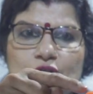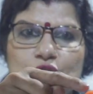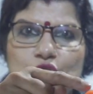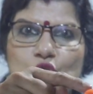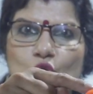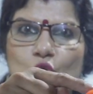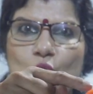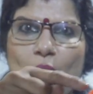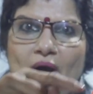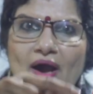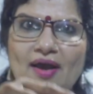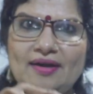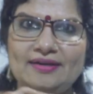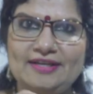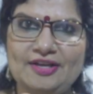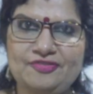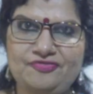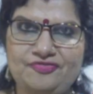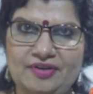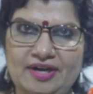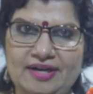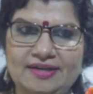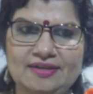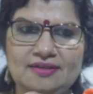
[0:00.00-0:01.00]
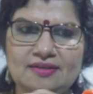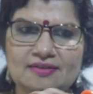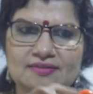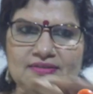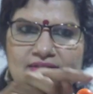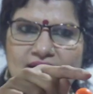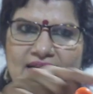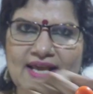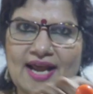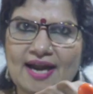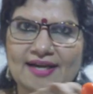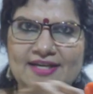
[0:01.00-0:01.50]
2 are
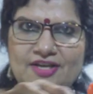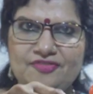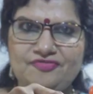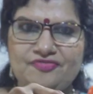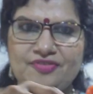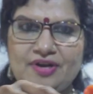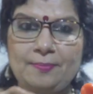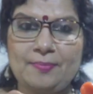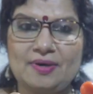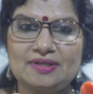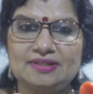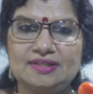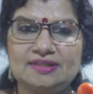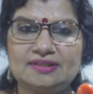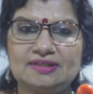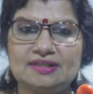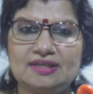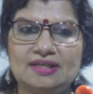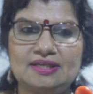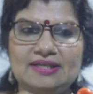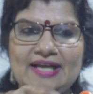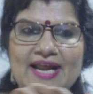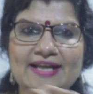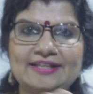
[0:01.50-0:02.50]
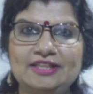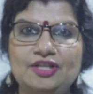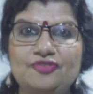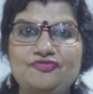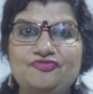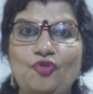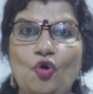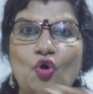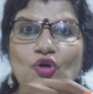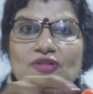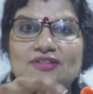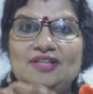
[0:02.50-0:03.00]
different, 3 are different, but the 3rd and the
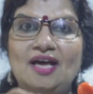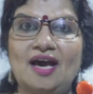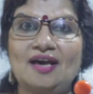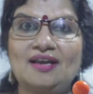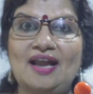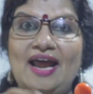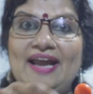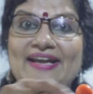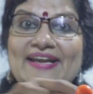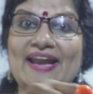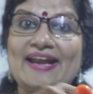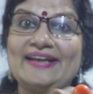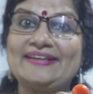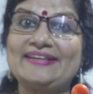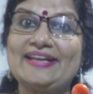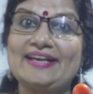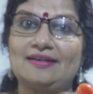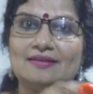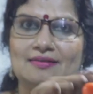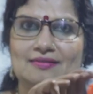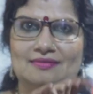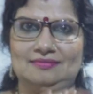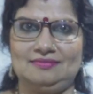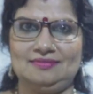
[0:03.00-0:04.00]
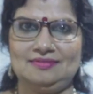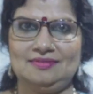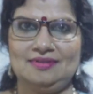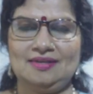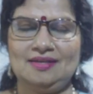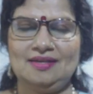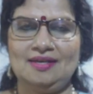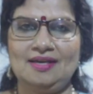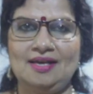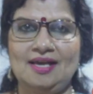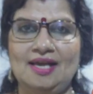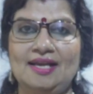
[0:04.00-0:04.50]
4th are identical.
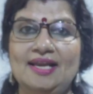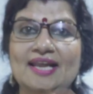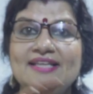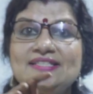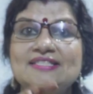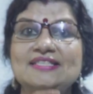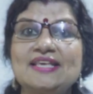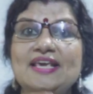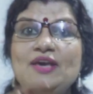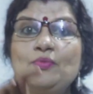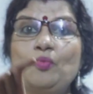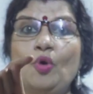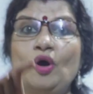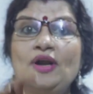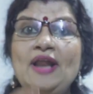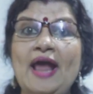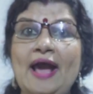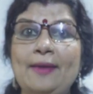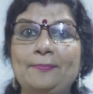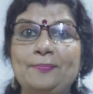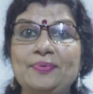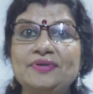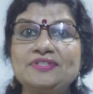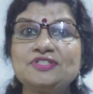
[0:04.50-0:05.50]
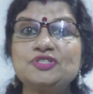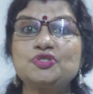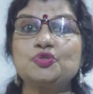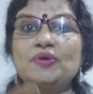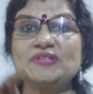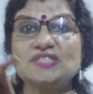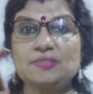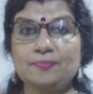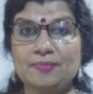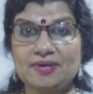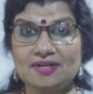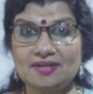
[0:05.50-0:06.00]
Let's see what happens to
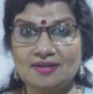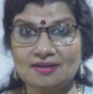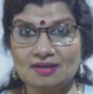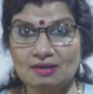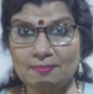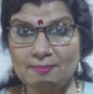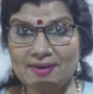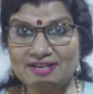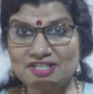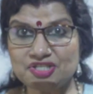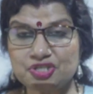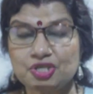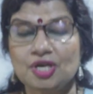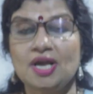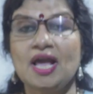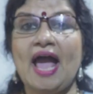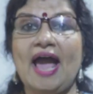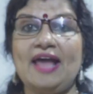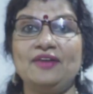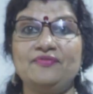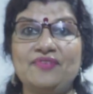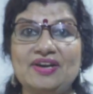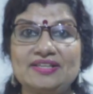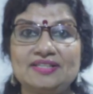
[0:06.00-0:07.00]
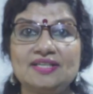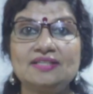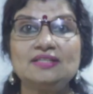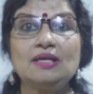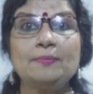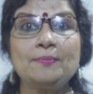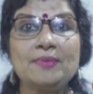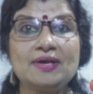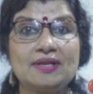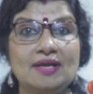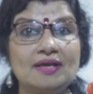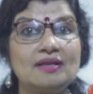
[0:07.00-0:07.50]
its mirror image and whether
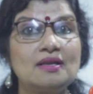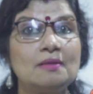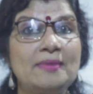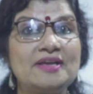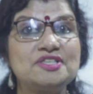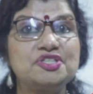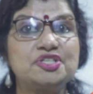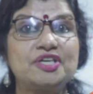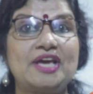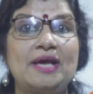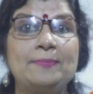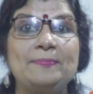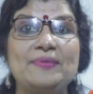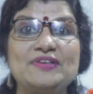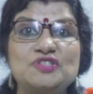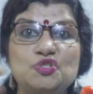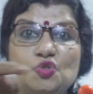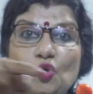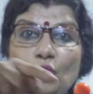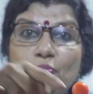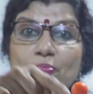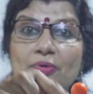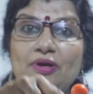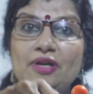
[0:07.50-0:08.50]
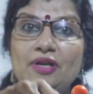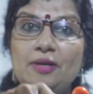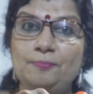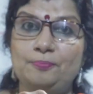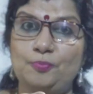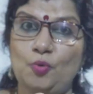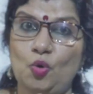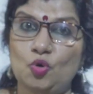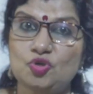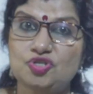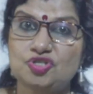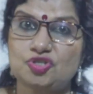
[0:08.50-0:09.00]
the mirror image can be
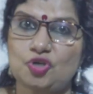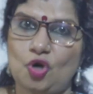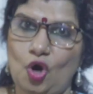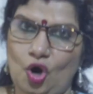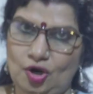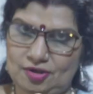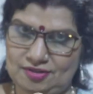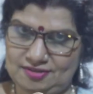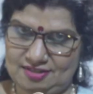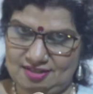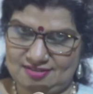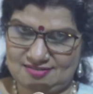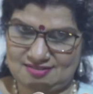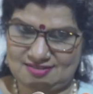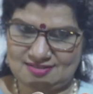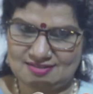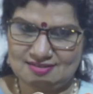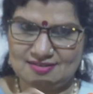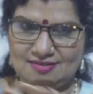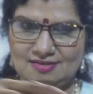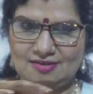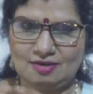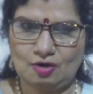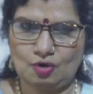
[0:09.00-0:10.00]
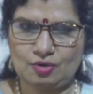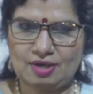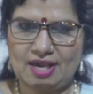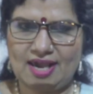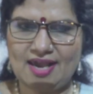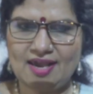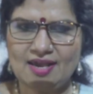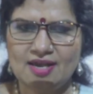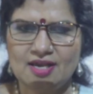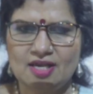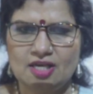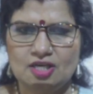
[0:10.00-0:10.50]
superimposed on this.
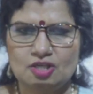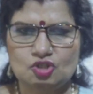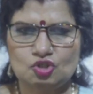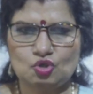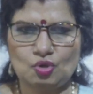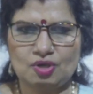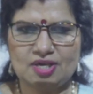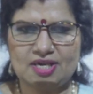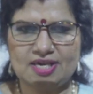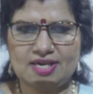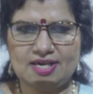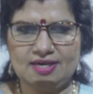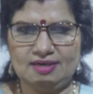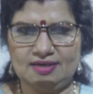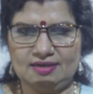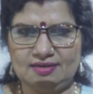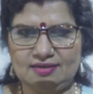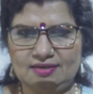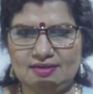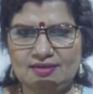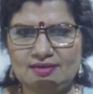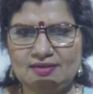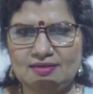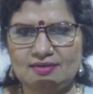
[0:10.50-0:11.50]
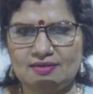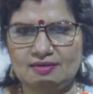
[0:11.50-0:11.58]
Okay, so here,